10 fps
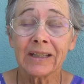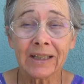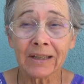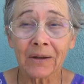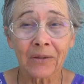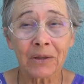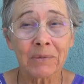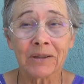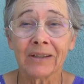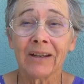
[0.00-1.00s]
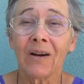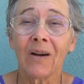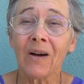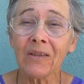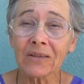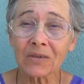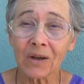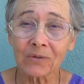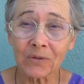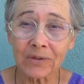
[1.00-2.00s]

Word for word: kill them and all this awful